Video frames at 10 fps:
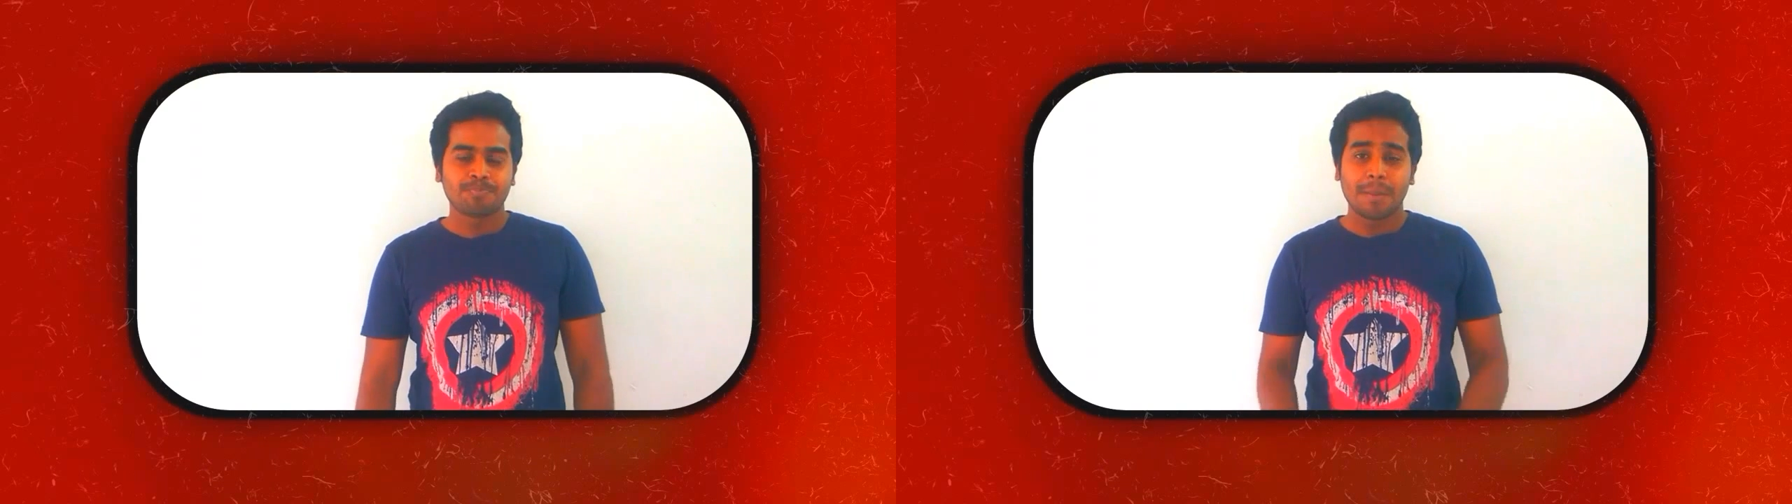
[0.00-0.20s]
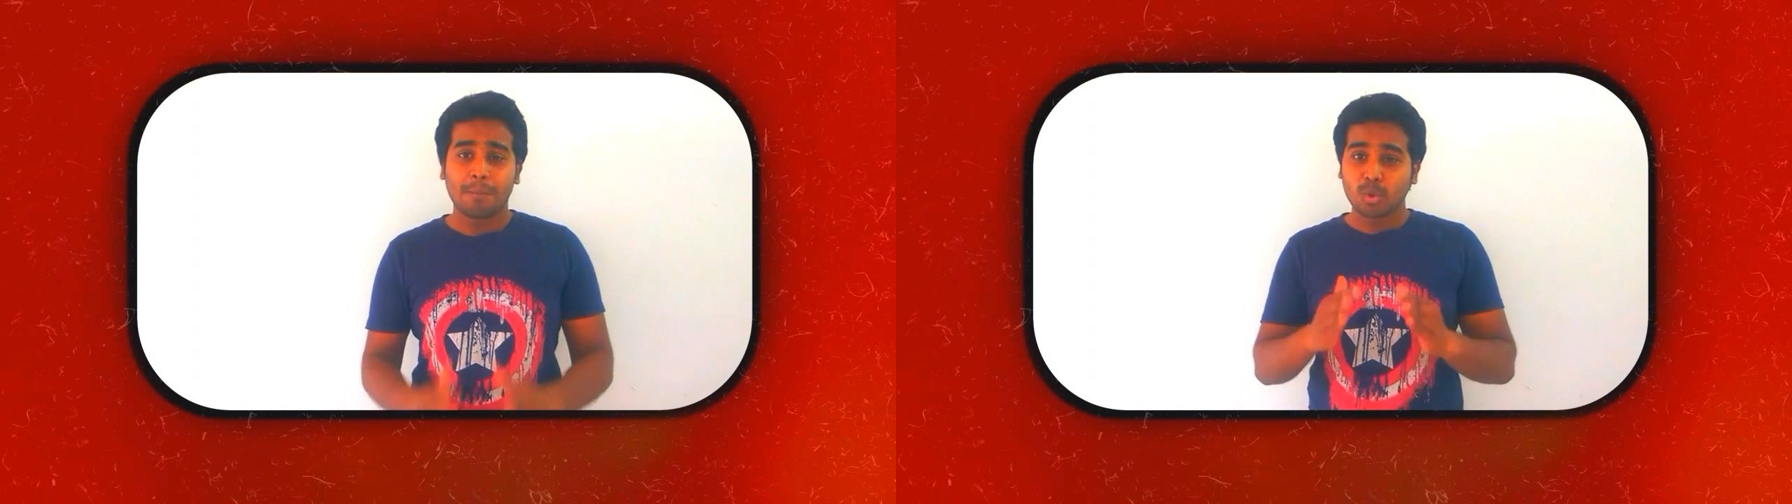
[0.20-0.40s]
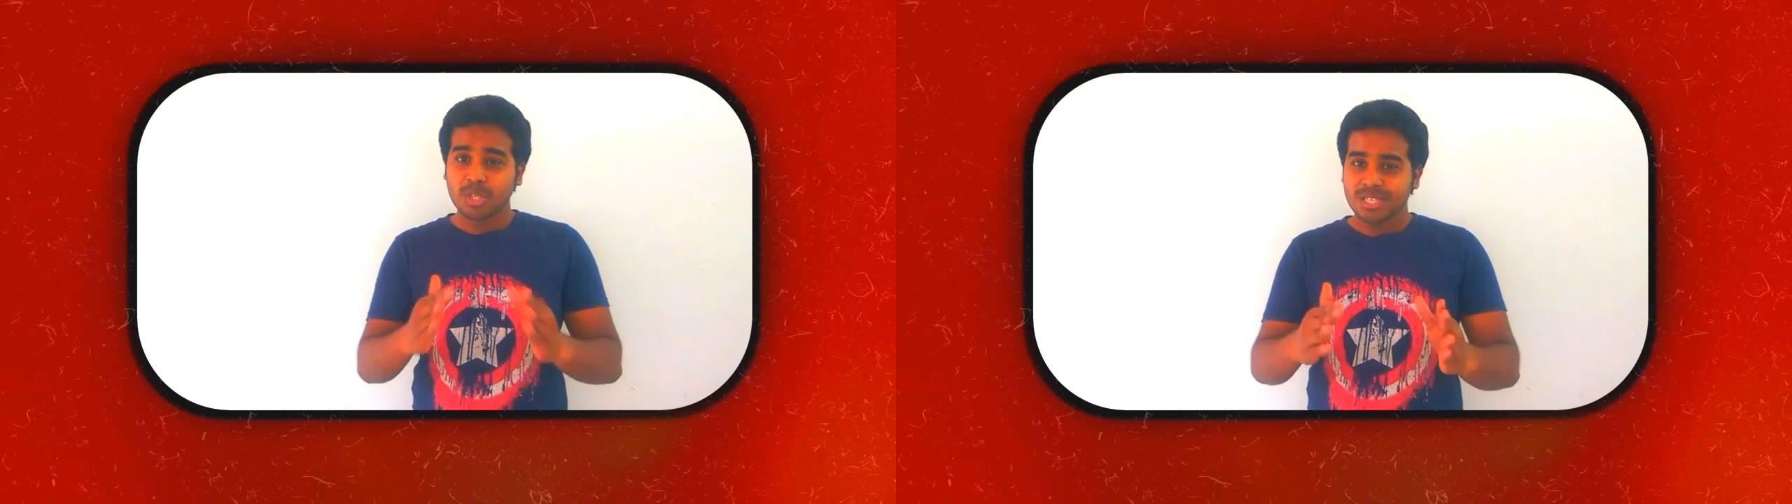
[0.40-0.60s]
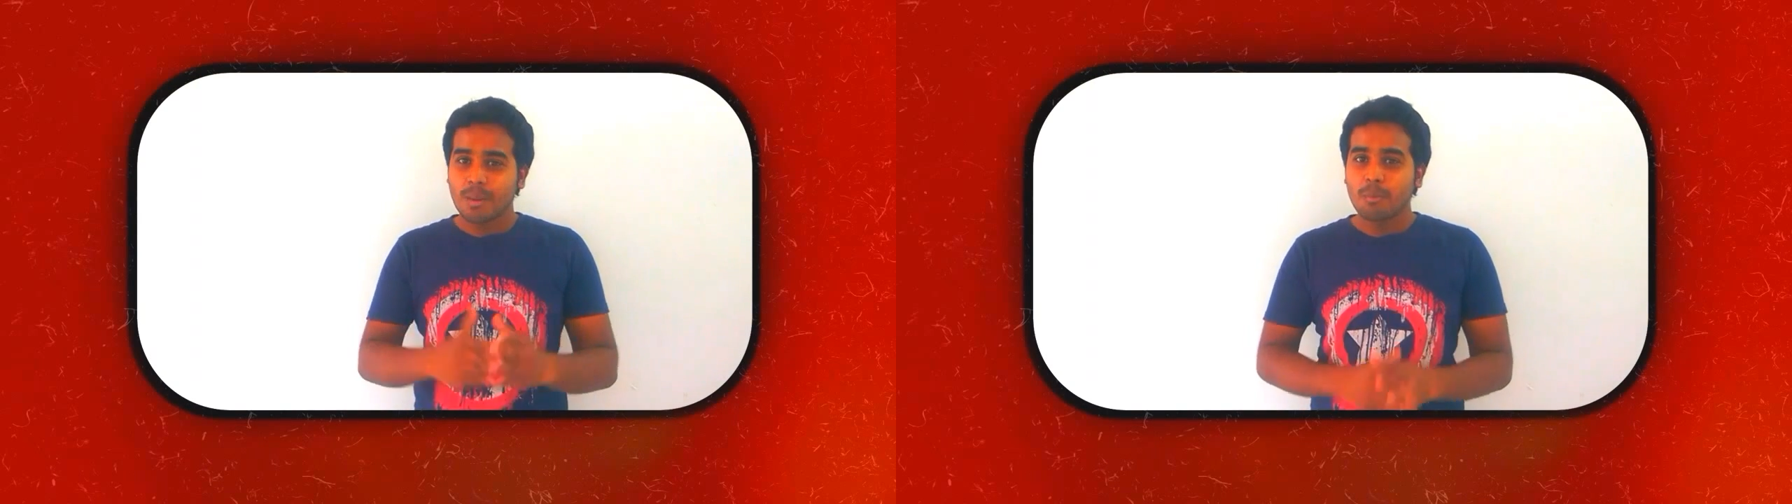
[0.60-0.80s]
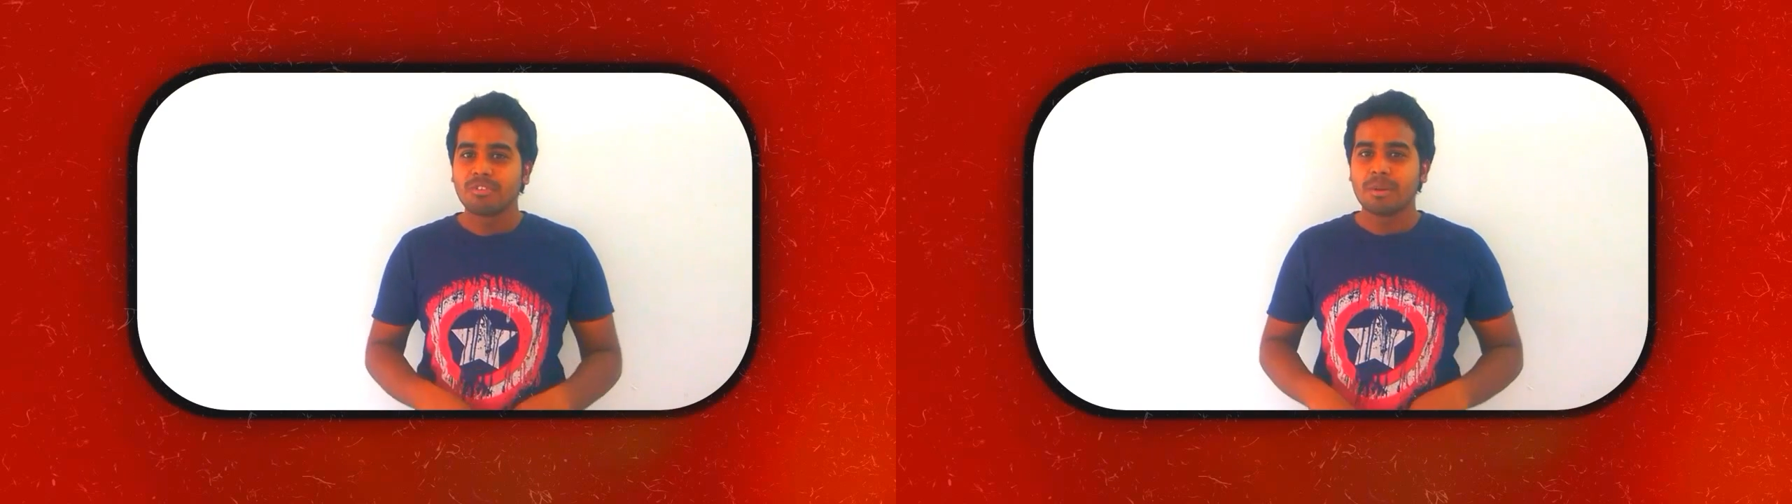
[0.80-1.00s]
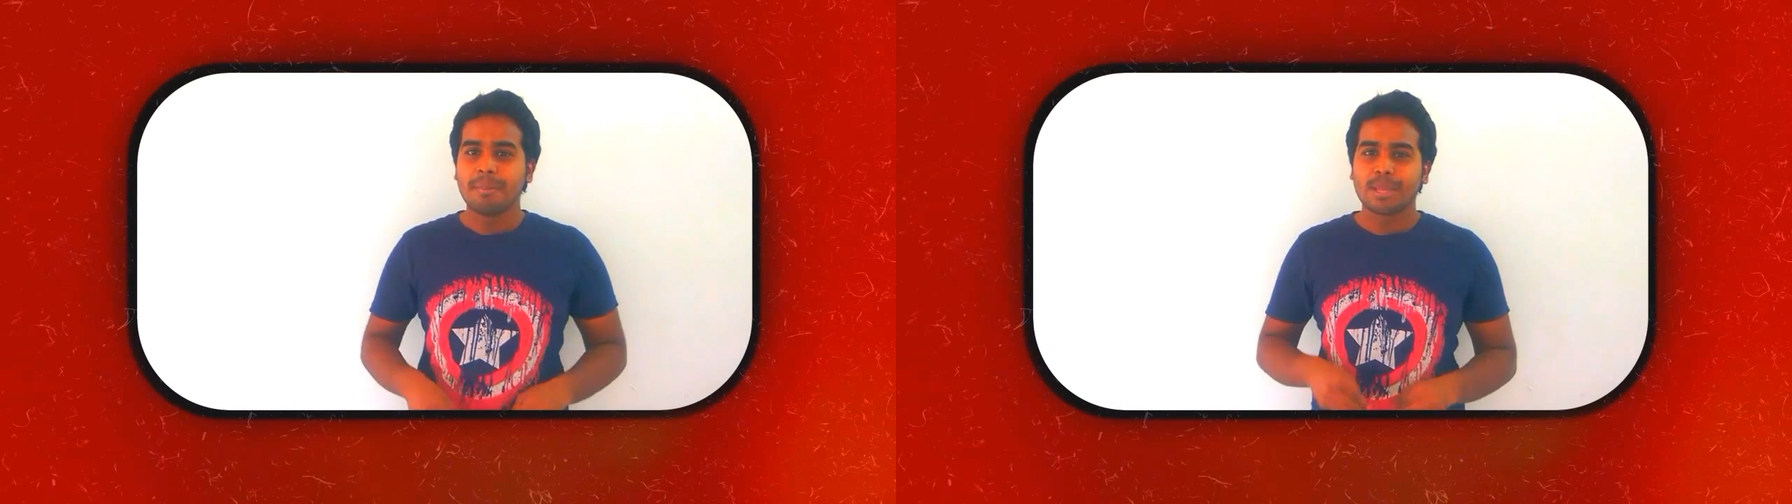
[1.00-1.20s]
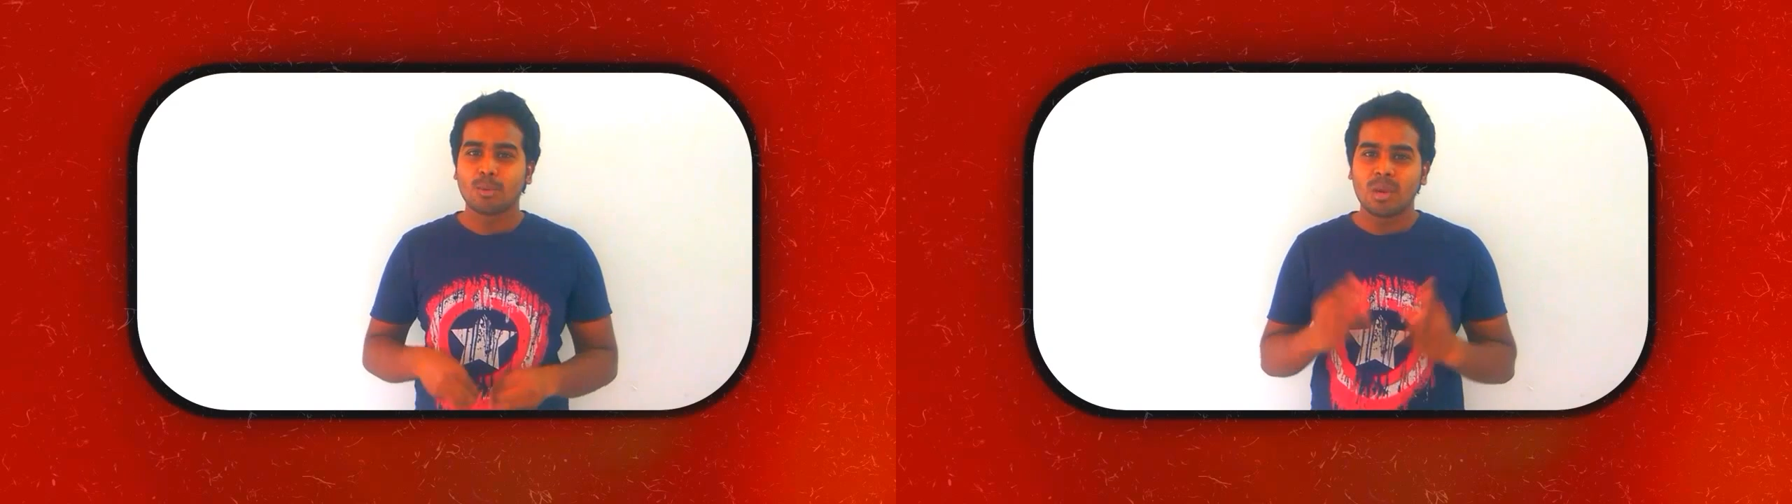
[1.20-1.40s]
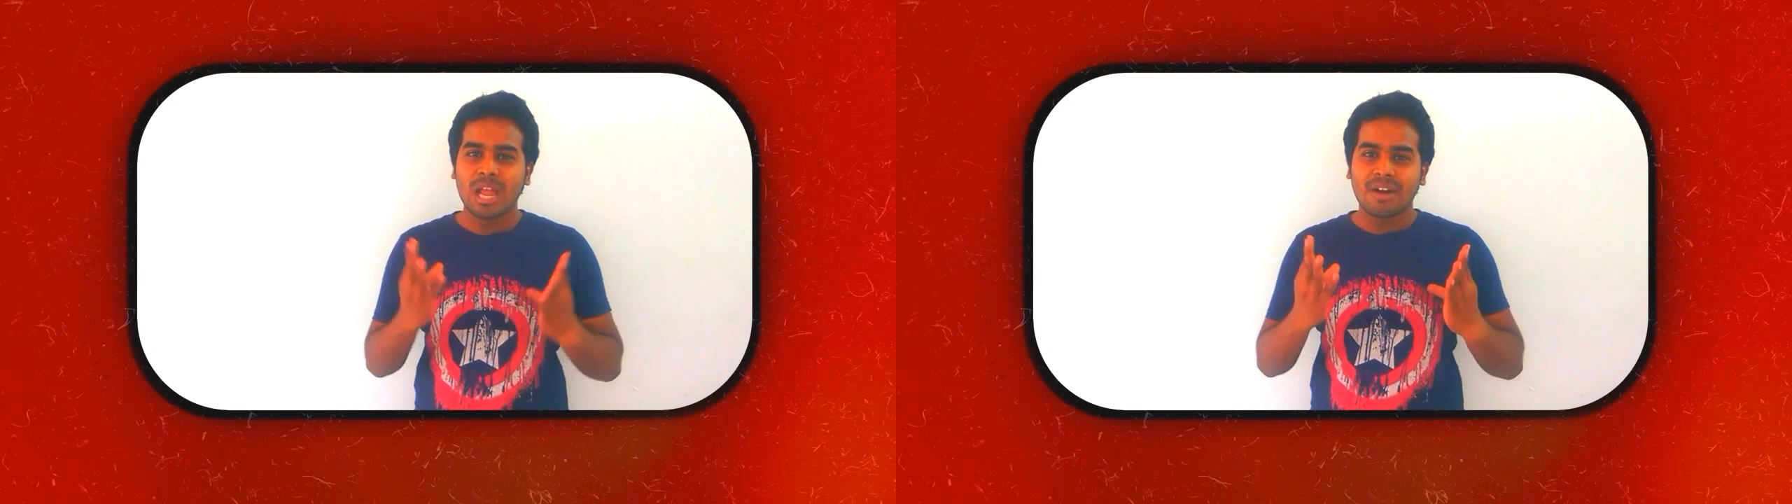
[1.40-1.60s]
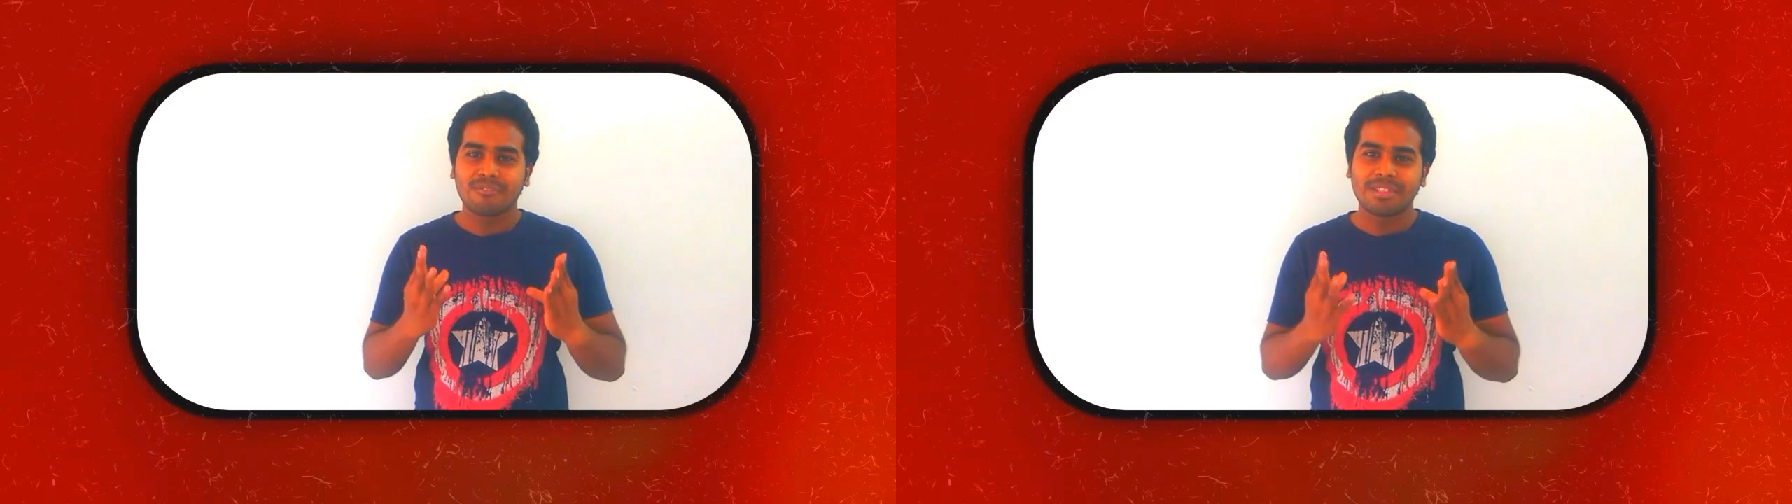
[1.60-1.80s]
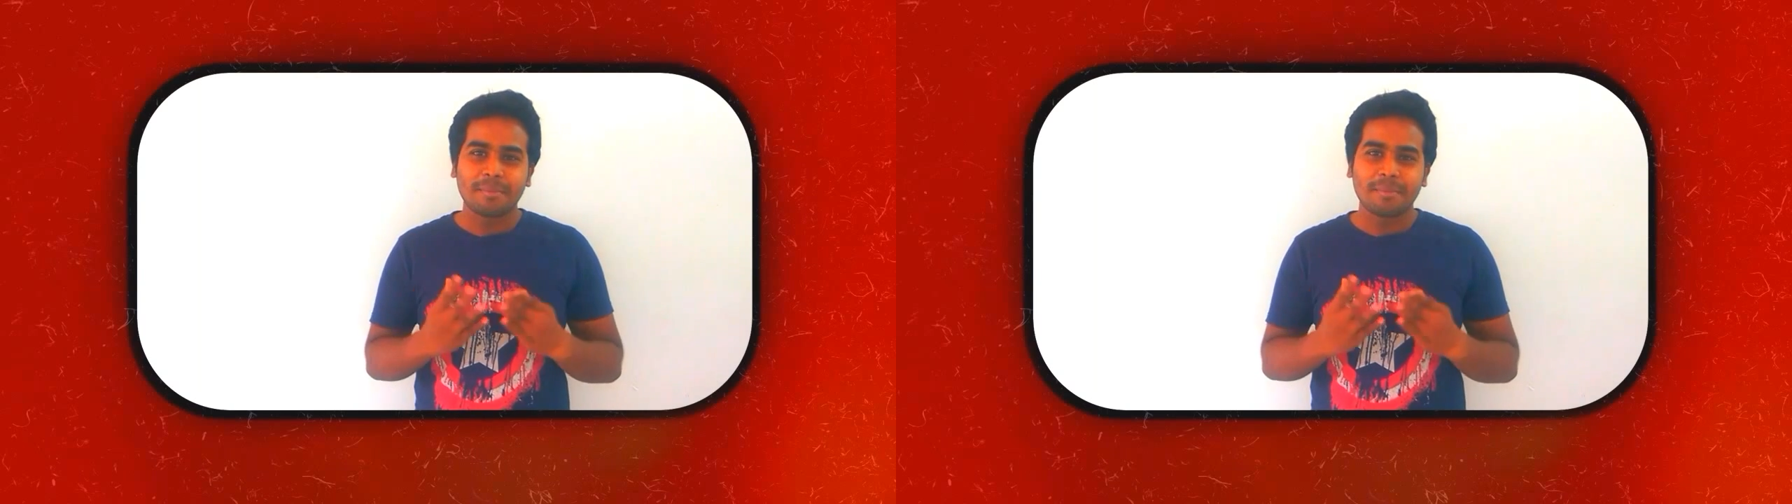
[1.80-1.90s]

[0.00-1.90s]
They both as a combo will make you laugh,